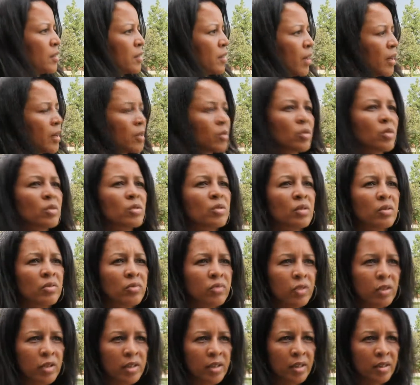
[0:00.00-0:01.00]
They are source of
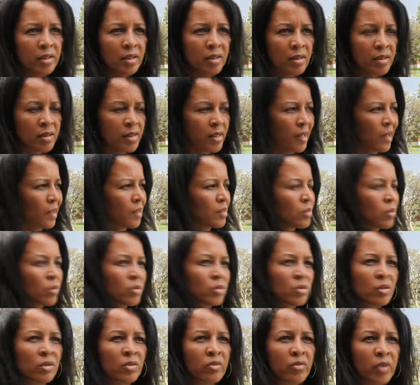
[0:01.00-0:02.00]
fodder. They are
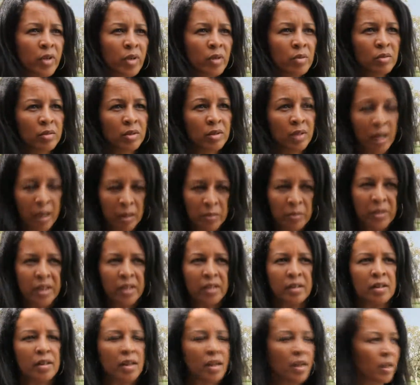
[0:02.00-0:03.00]
source of fuel wood,
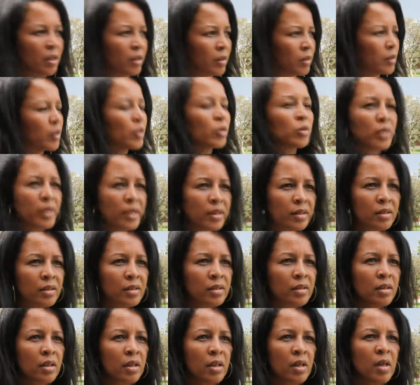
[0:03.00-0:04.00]

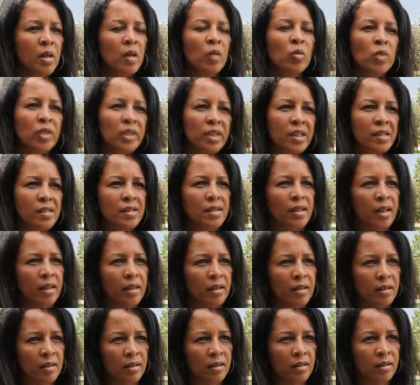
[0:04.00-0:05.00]
nutrient. Water
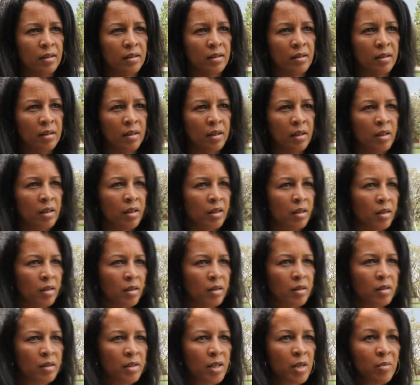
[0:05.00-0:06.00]
cycle,
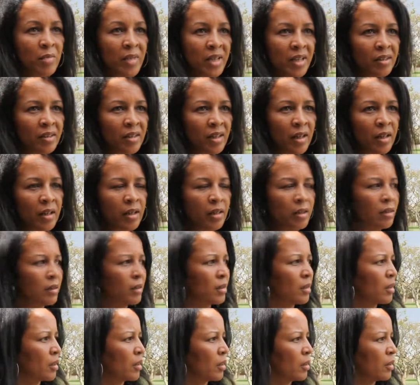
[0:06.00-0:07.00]
they maintain
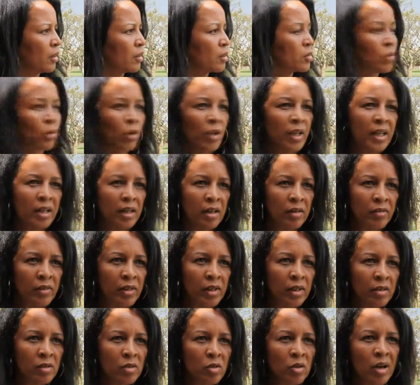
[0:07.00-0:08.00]
soil
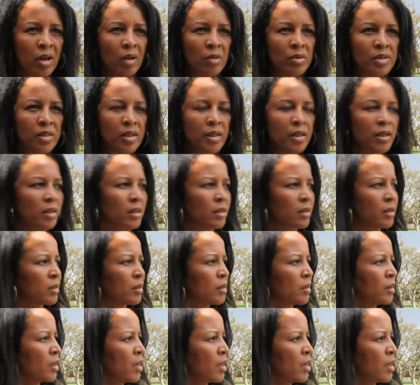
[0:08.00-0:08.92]
cover throughout the year,